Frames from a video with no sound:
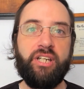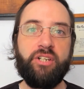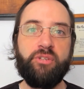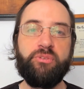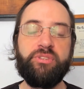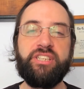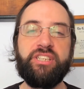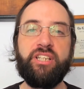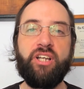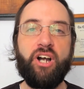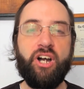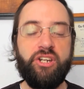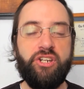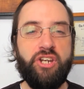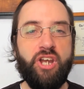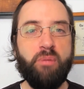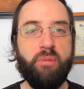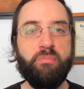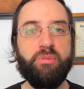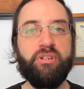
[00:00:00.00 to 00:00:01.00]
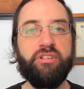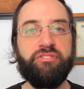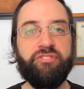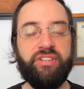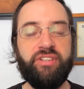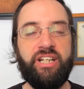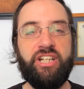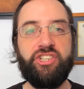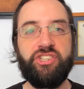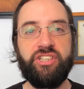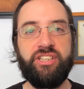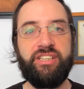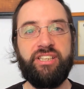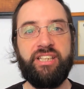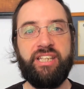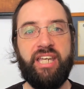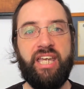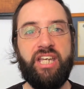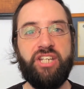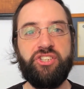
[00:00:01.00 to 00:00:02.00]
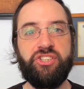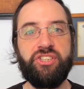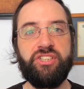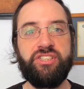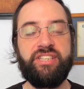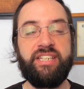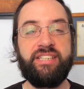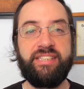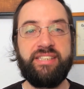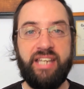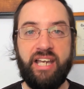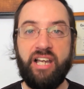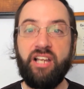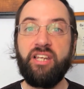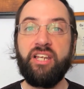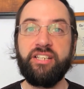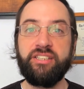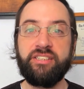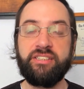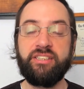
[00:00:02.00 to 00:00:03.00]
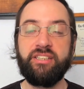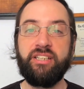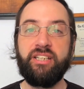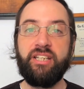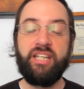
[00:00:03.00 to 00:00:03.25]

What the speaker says: We see a number of financial indications that tell us